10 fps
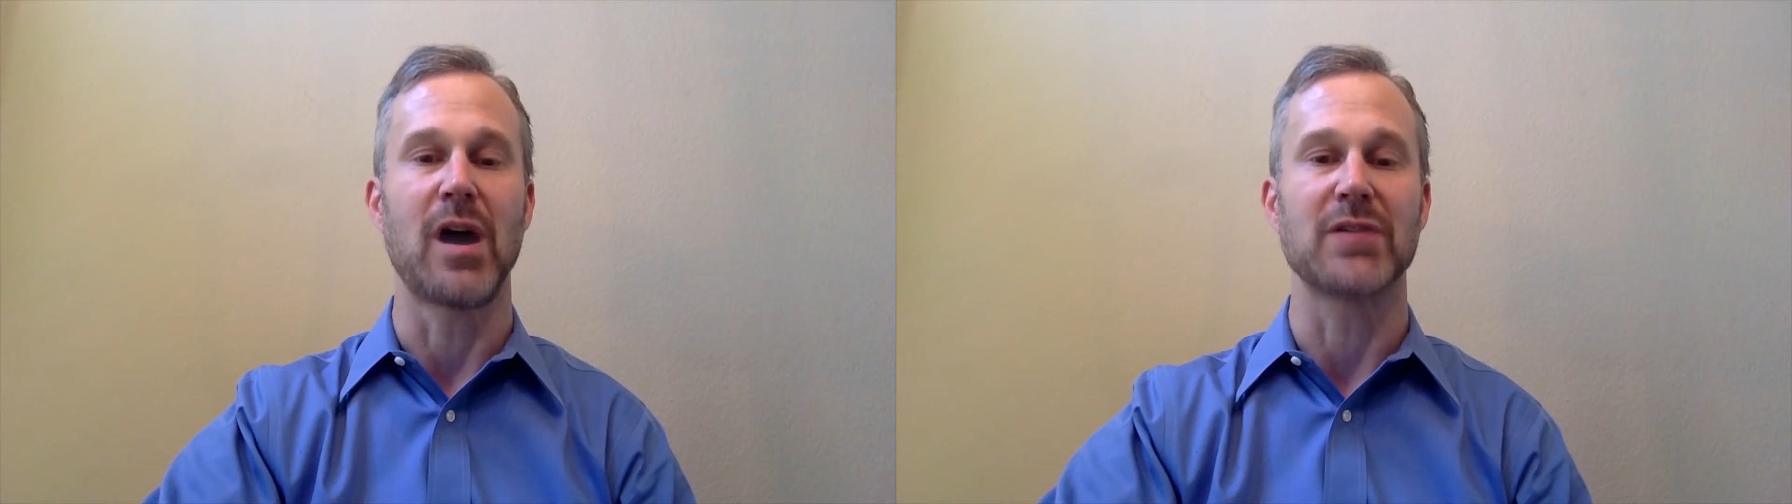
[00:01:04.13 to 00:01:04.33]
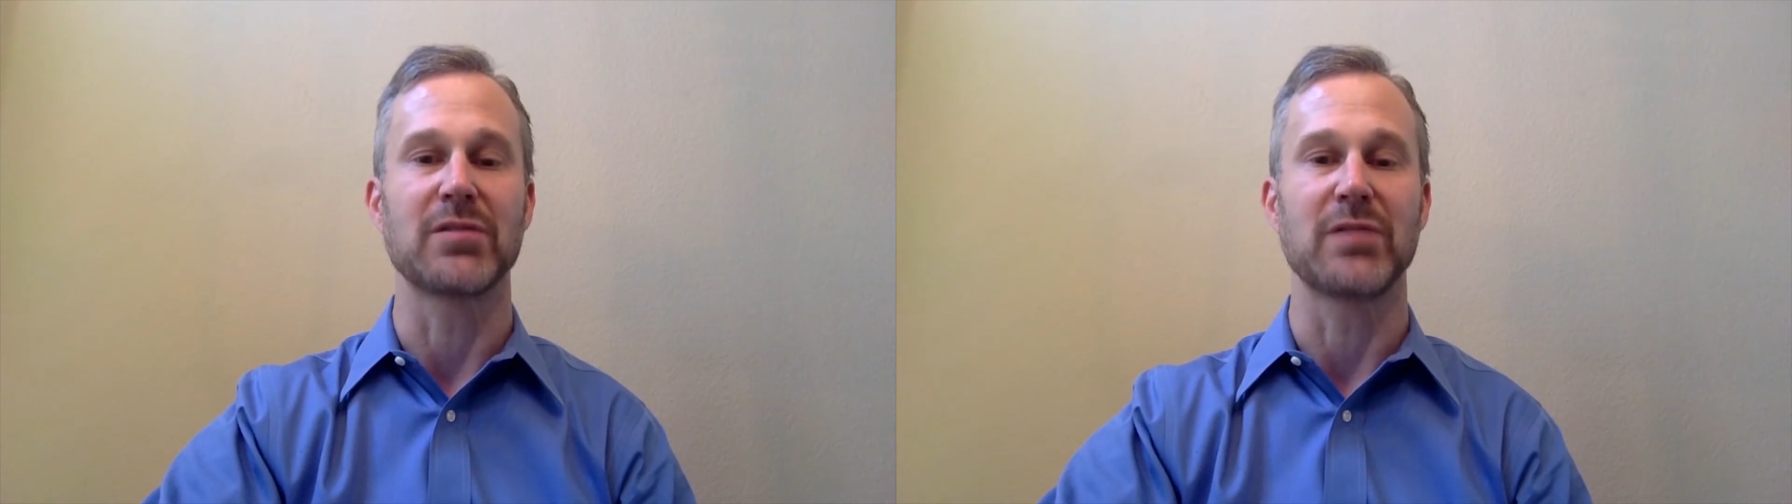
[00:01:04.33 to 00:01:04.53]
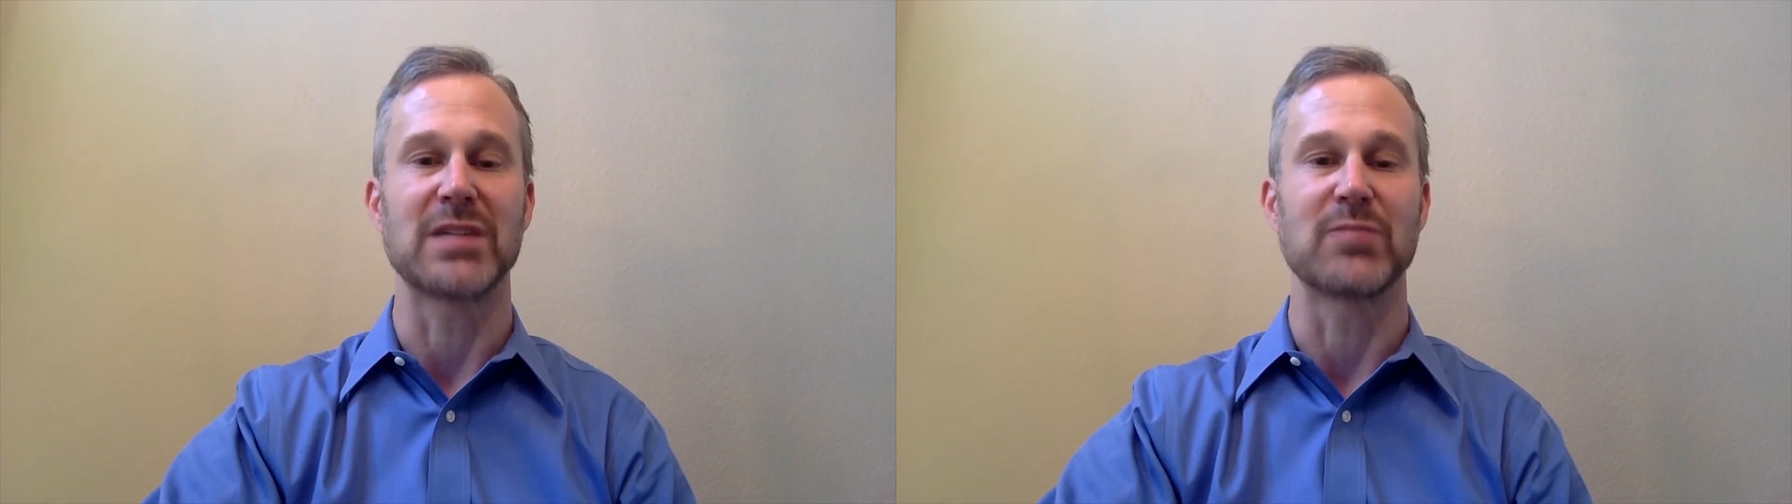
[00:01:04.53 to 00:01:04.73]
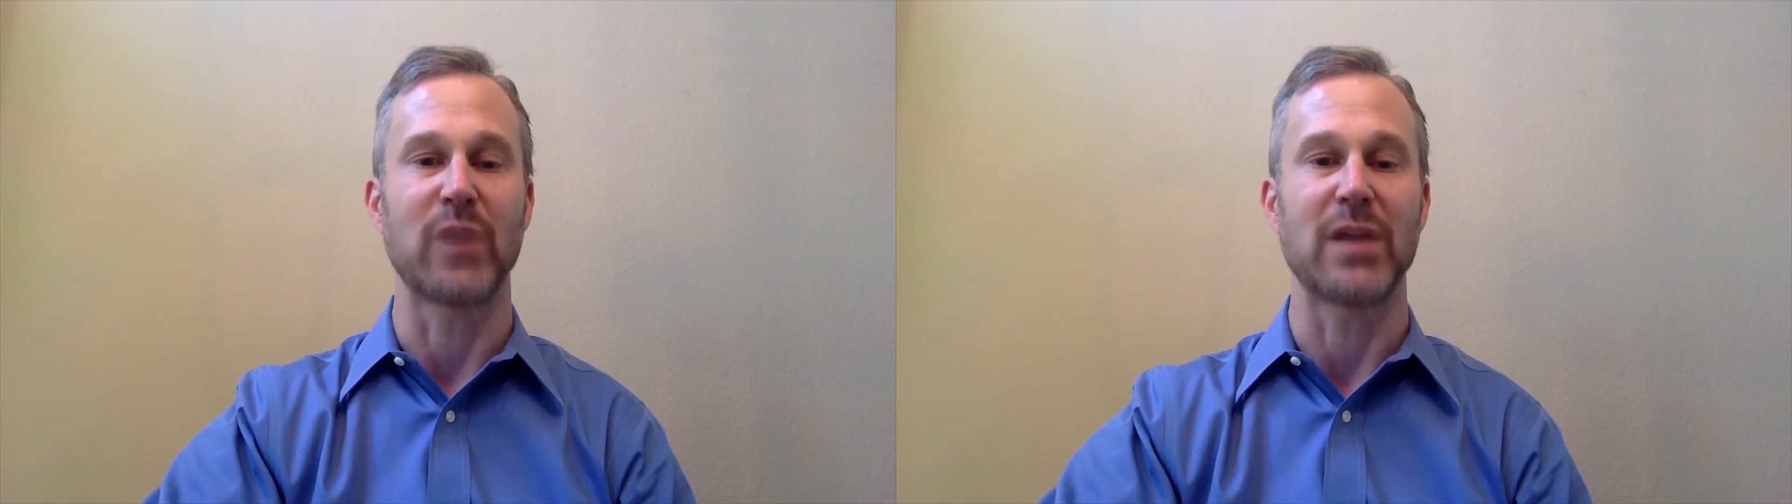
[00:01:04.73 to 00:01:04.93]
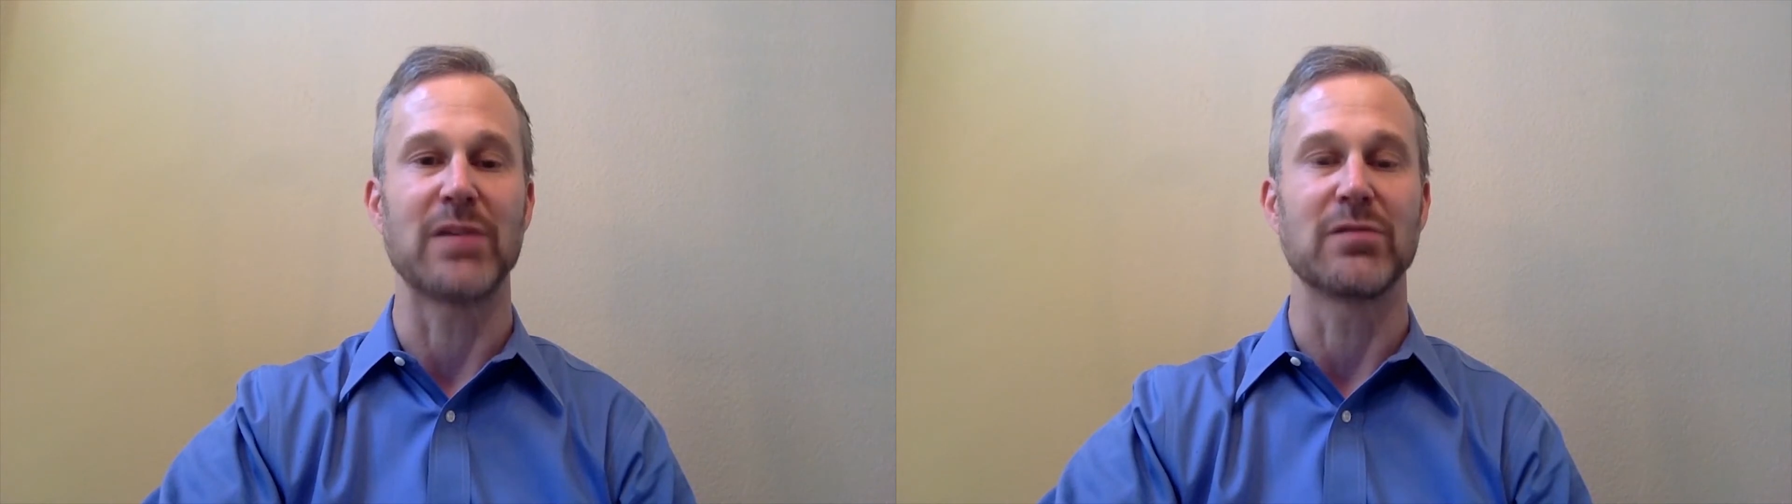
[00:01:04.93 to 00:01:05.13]
also has
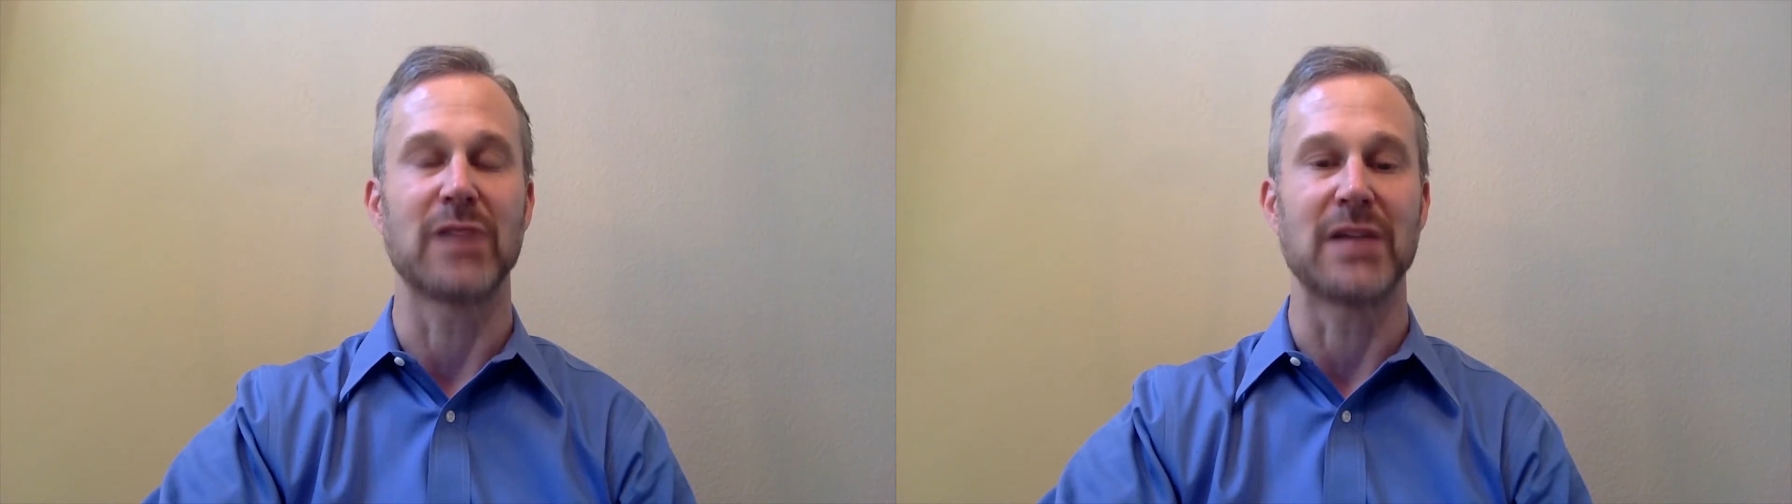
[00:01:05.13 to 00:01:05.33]
brand new